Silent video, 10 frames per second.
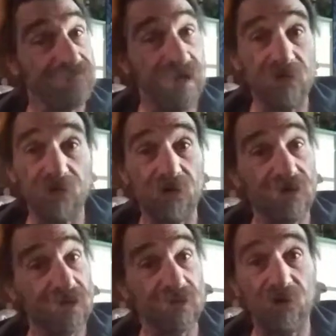hey, no,
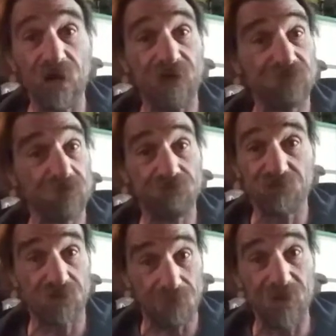you don't have
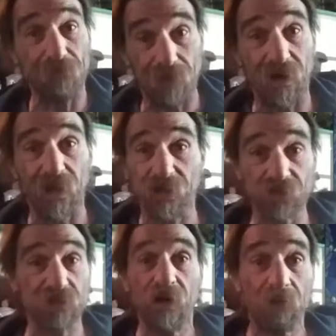to be a polished